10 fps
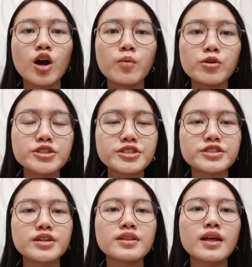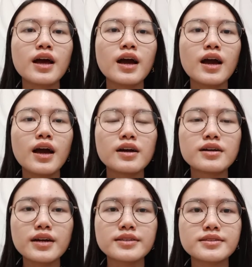position
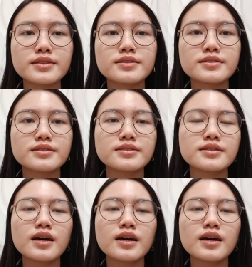harasses